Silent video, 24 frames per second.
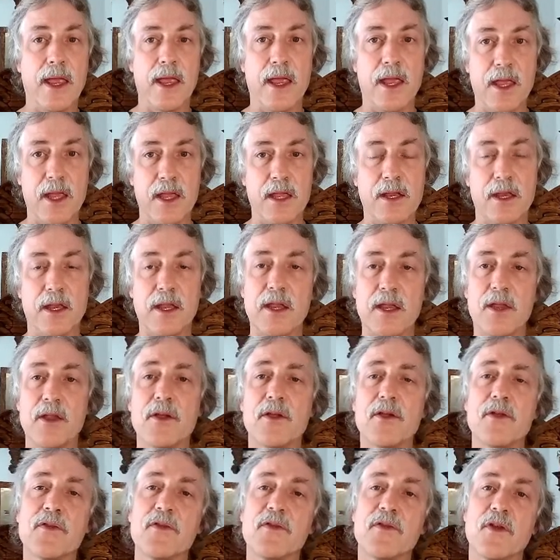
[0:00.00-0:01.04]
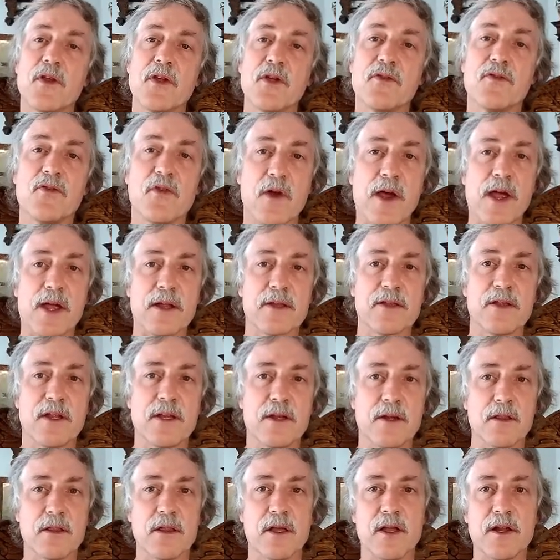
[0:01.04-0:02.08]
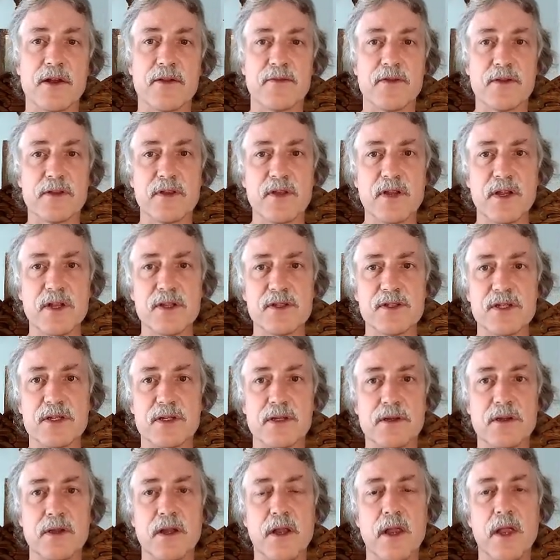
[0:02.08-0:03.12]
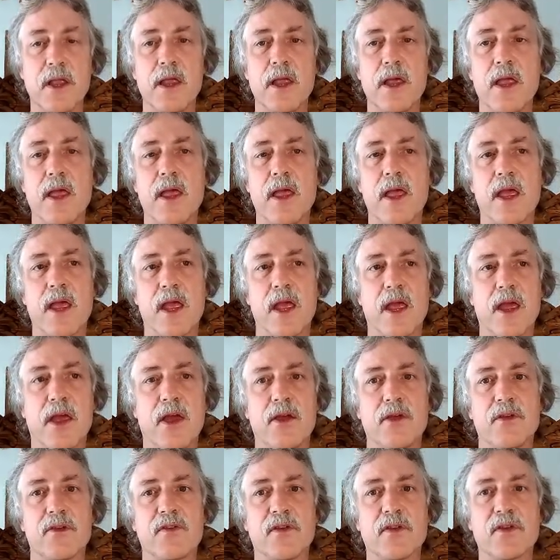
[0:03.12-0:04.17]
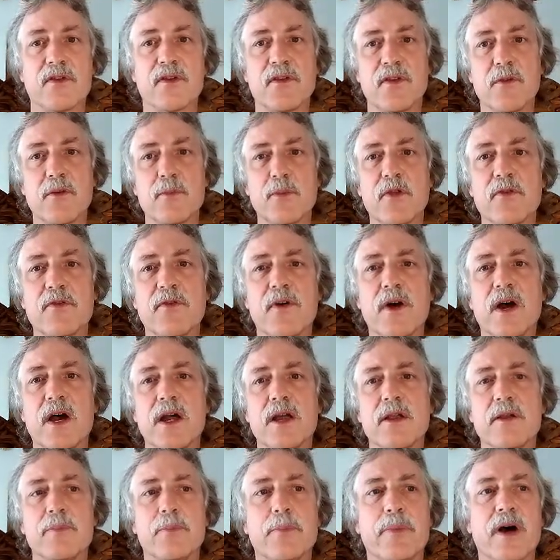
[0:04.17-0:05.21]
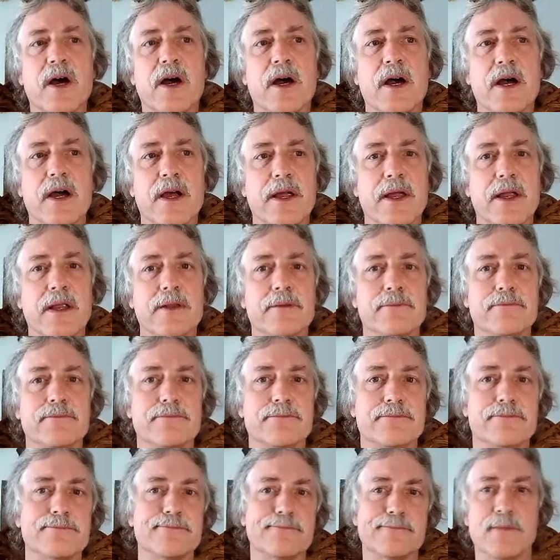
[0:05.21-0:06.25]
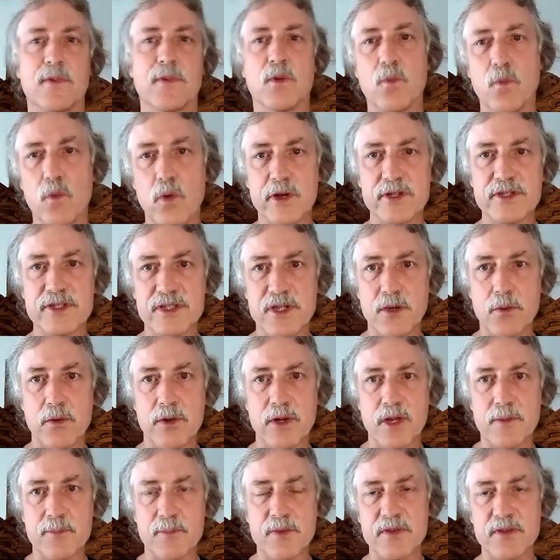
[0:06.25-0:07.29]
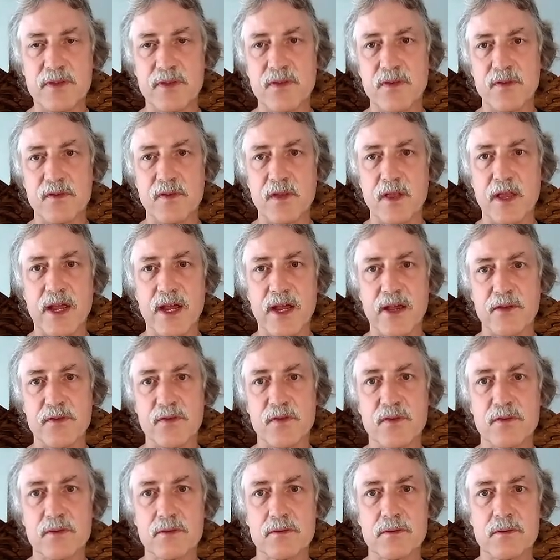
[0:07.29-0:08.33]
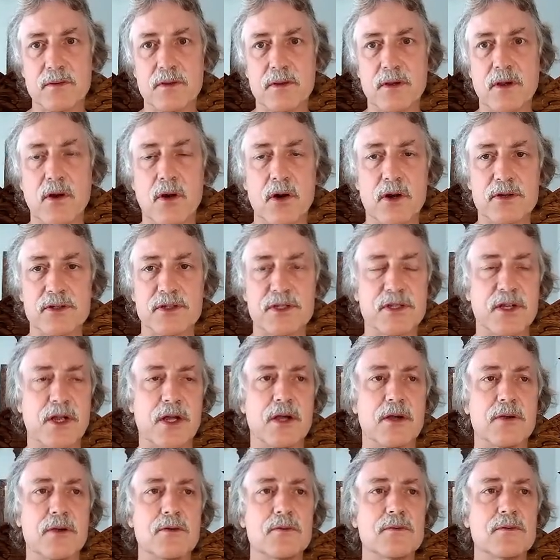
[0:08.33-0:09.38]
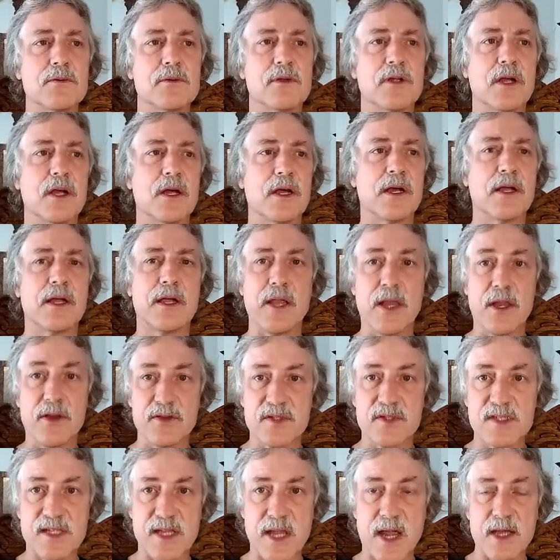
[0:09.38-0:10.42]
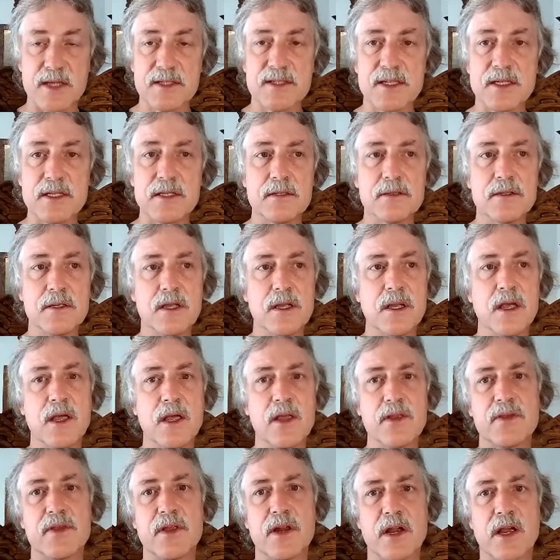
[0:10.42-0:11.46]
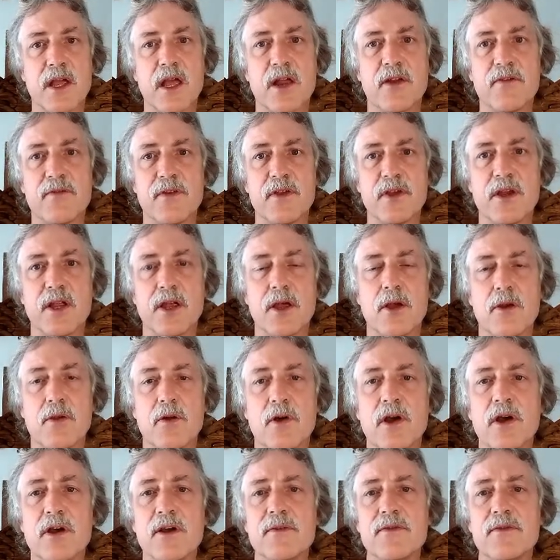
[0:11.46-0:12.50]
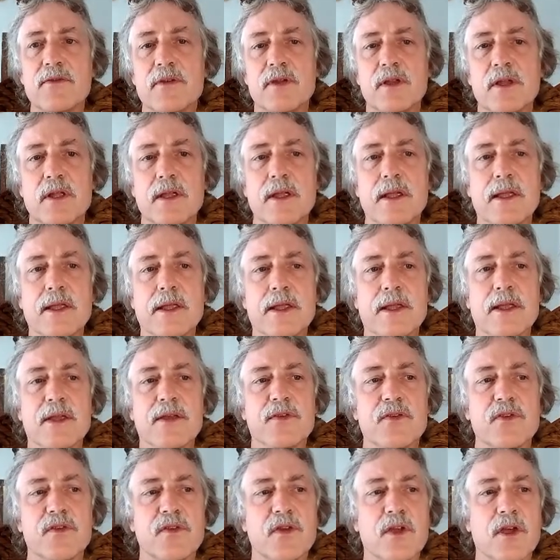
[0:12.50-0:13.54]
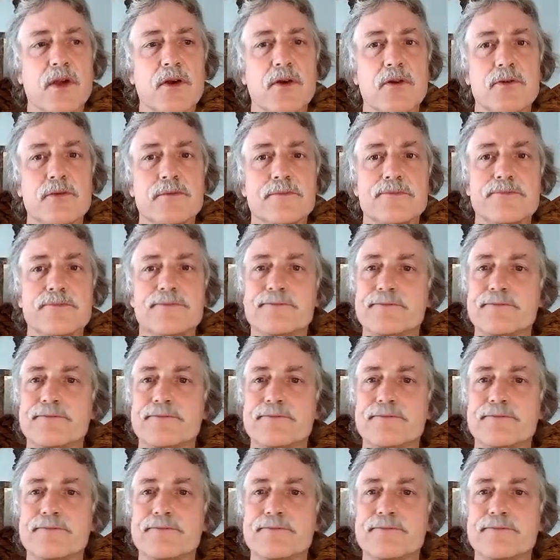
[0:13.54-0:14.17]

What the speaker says: it is attracting a lot of attention, as exemplified by one showing up at this last car show in Saxe that I got a video of. So,